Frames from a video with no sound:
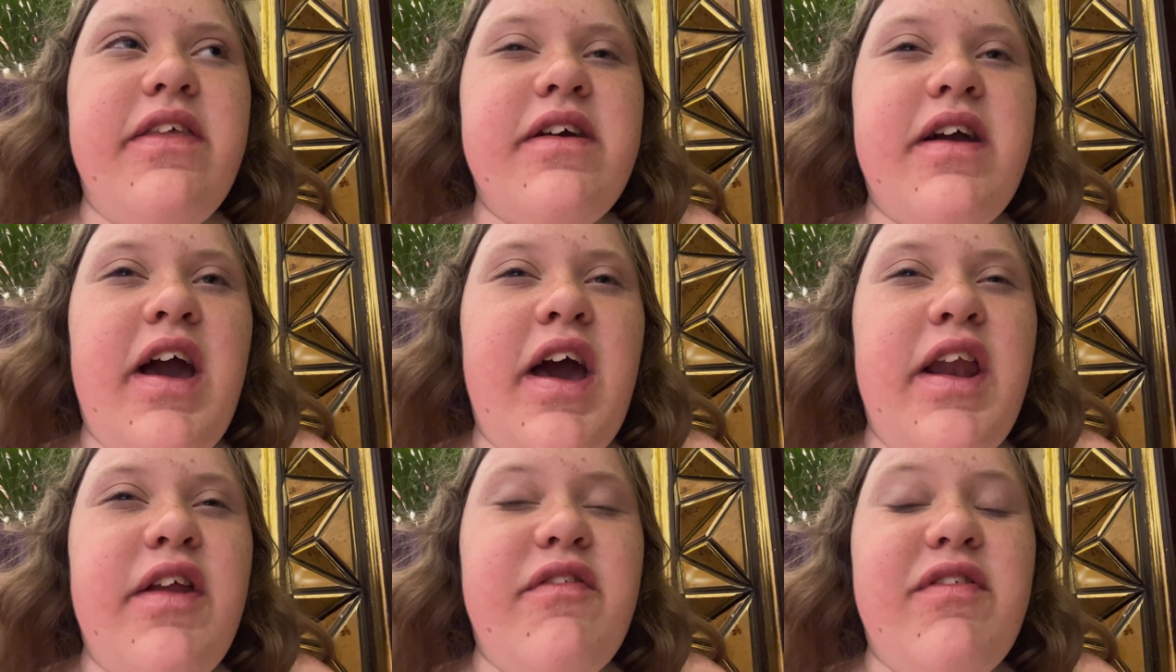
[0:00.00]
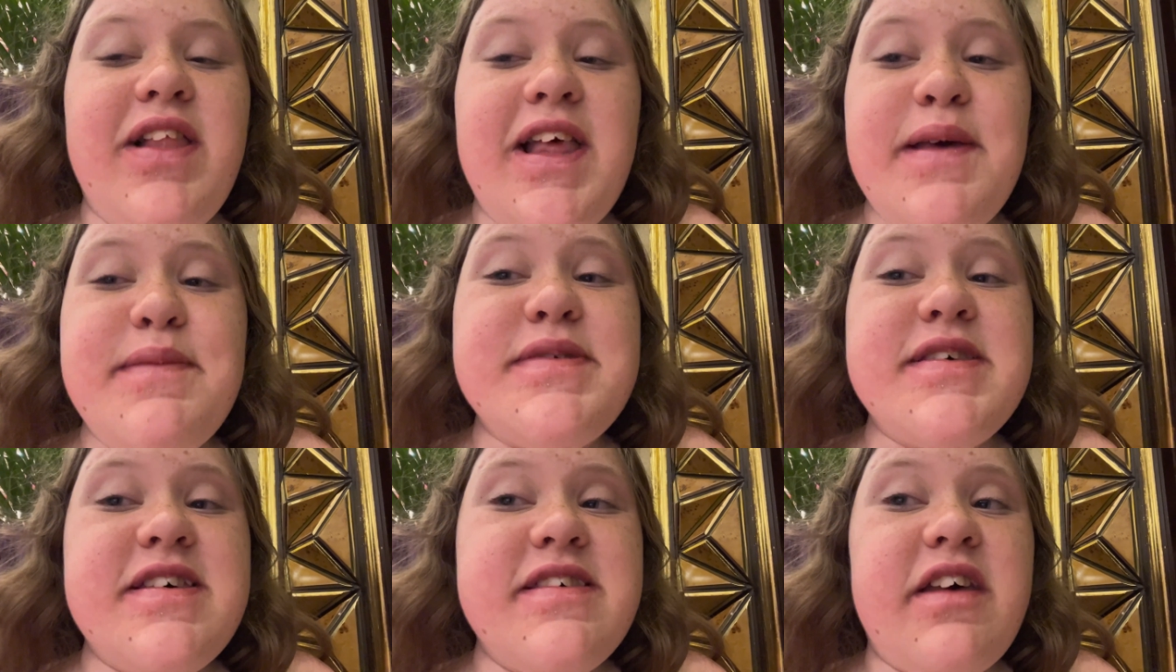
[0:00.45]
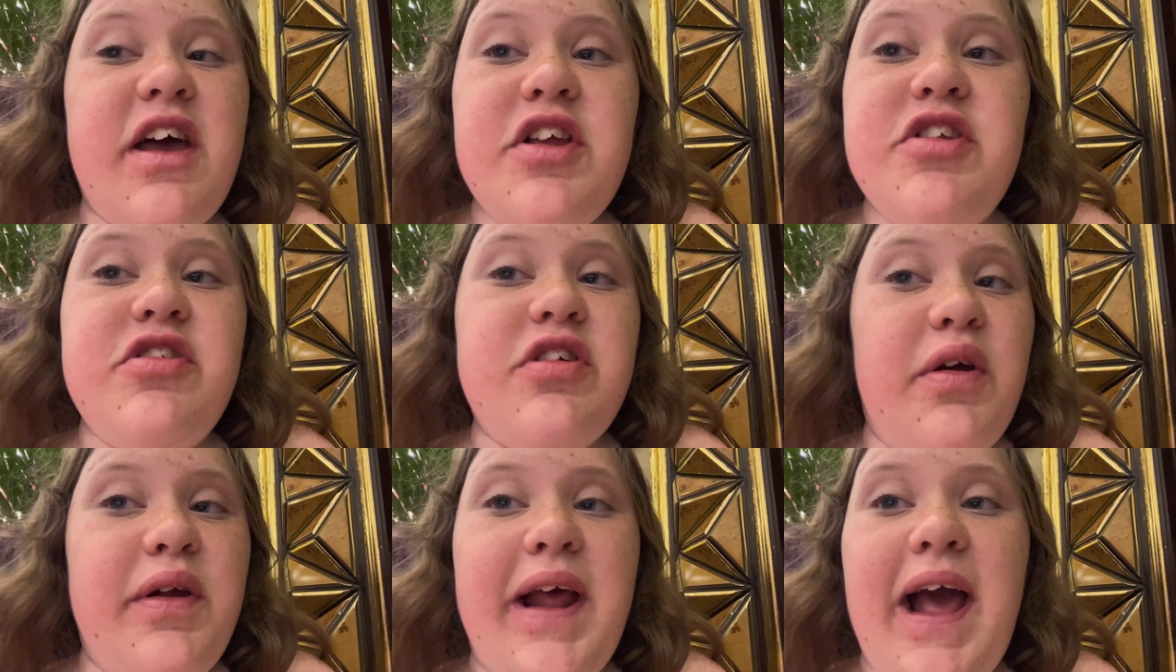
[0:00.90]
kind of clips because I
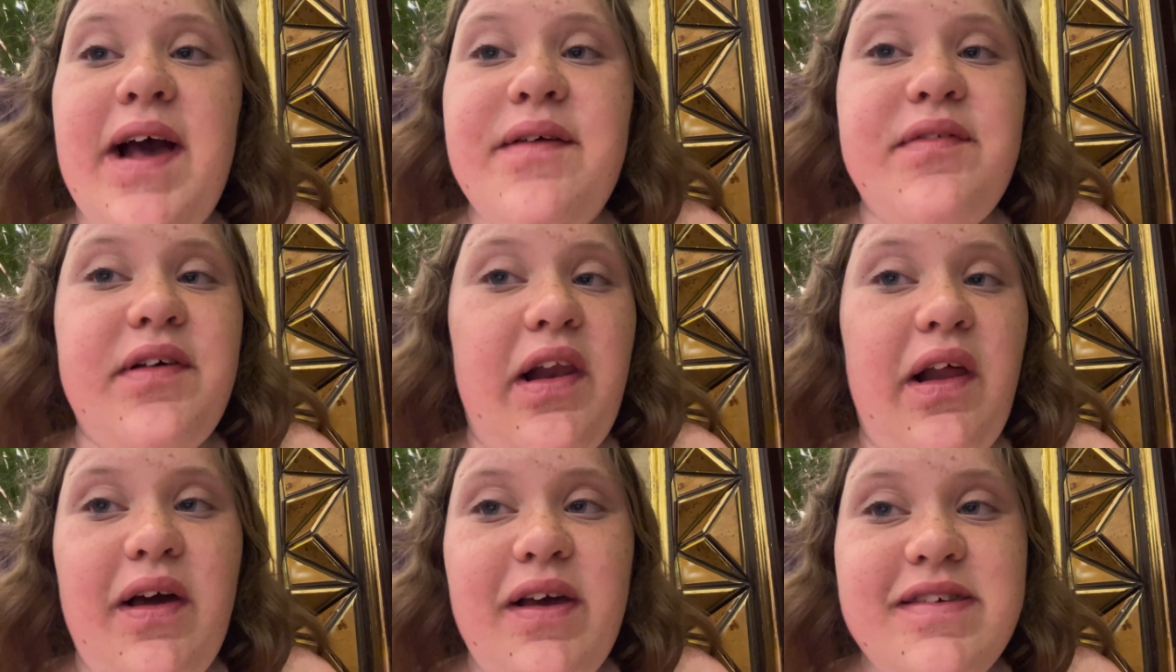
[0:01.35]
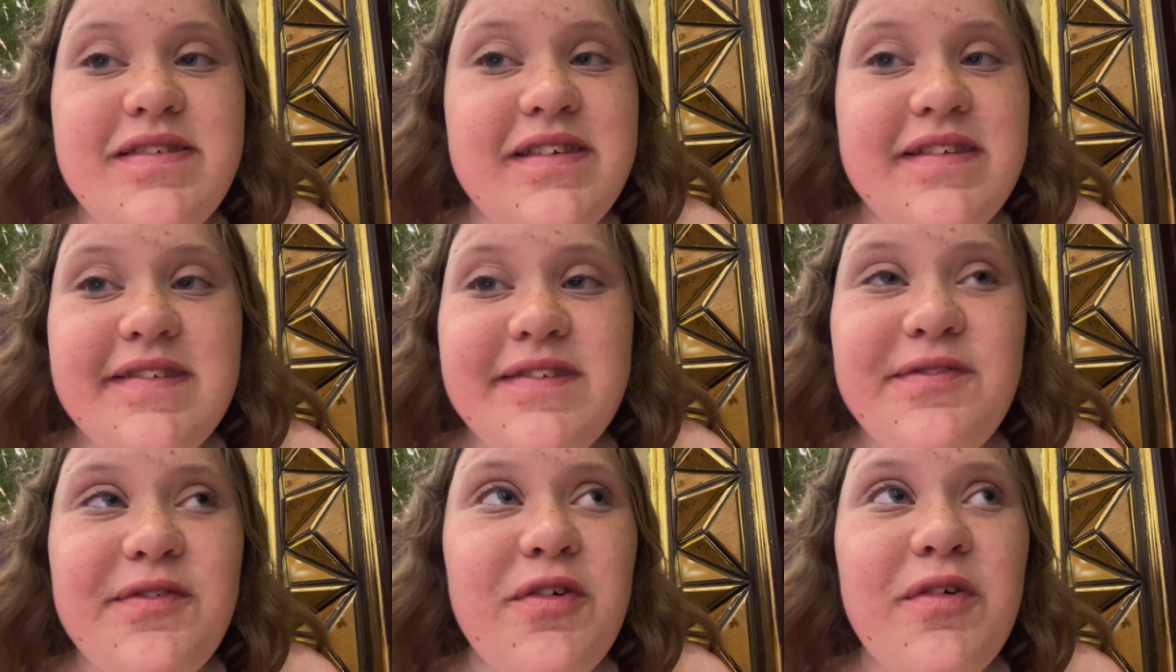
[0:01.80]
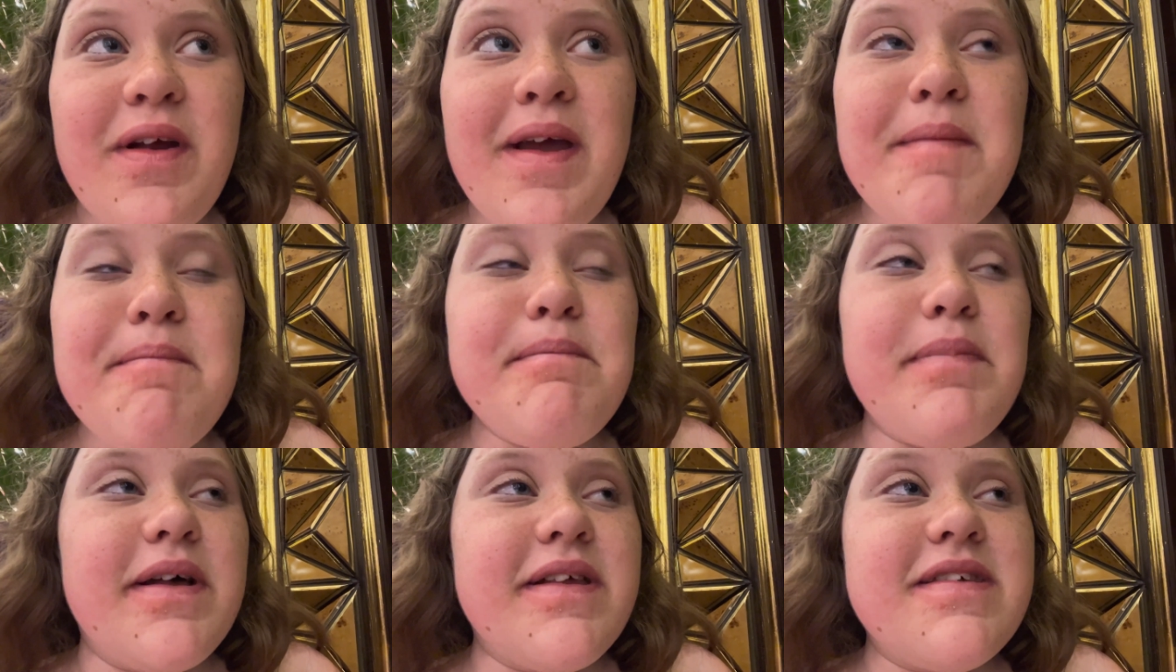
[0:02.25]
don't have a license for
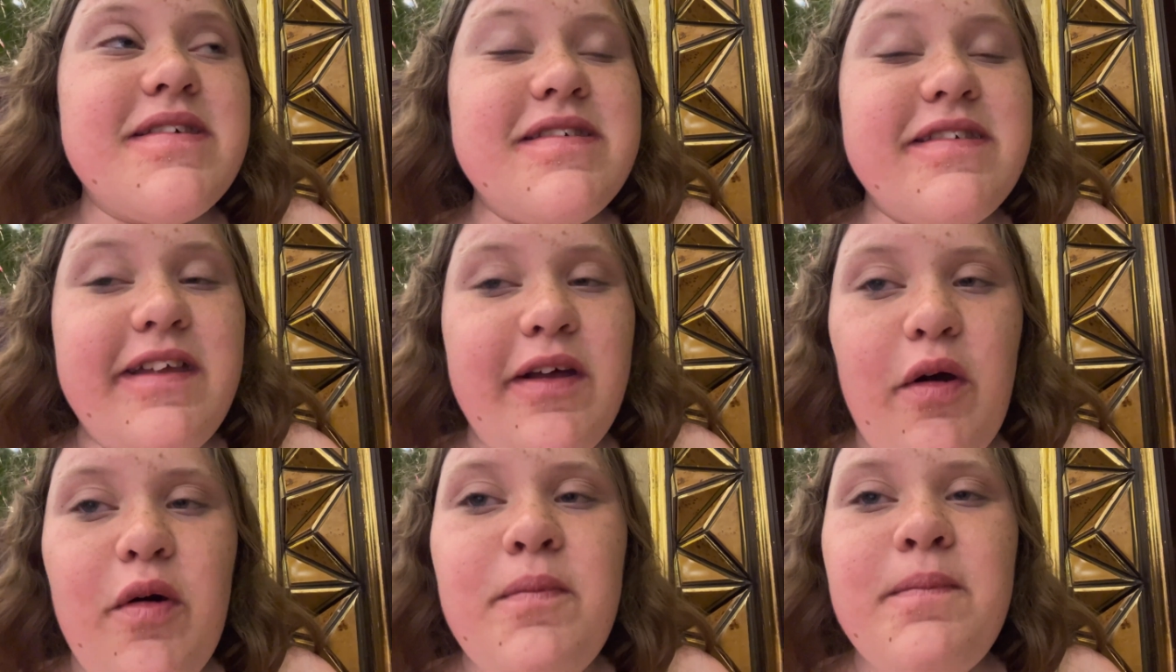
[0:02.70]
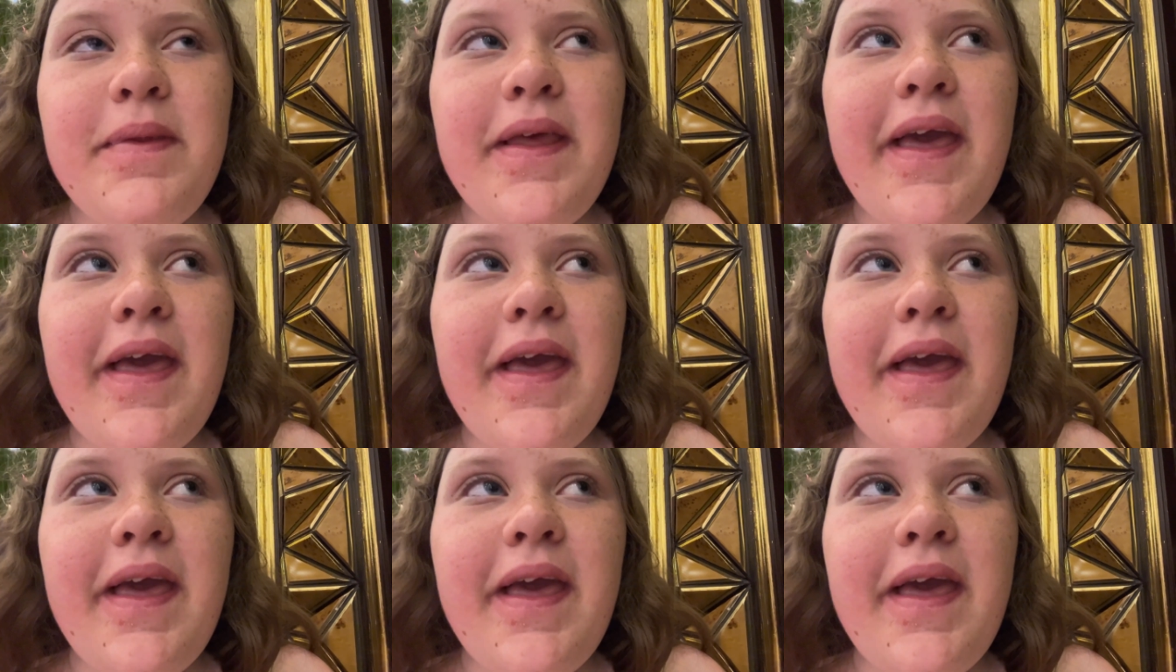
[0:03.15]
it but still